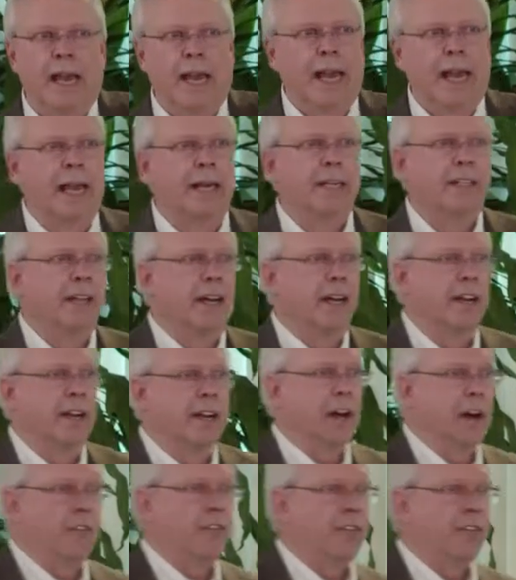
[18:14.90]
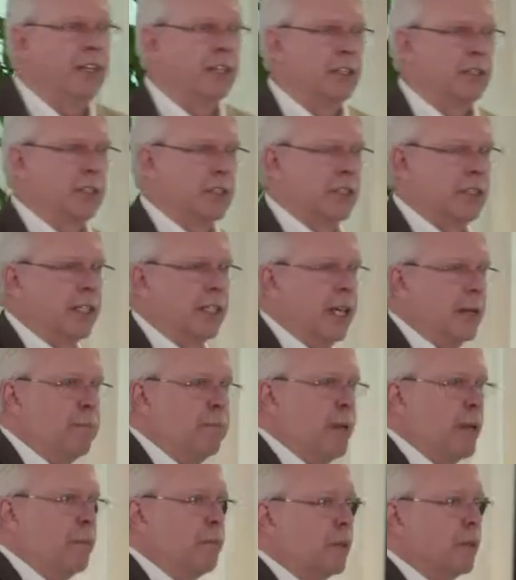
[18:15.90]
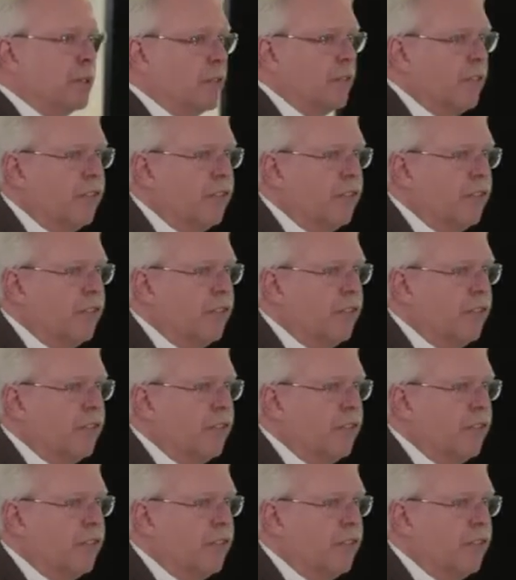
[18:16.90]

and enough interest to get people to